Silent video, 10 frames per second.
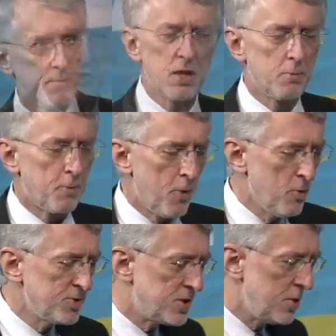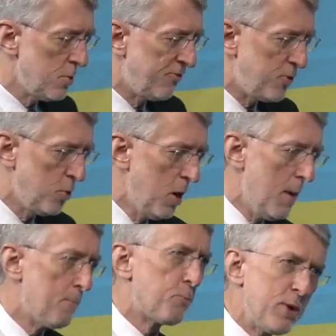I'll propose to you a few
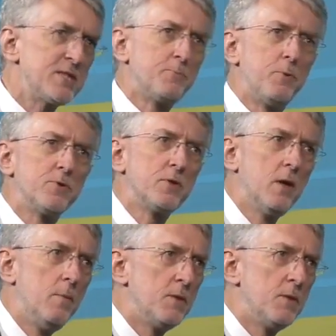principles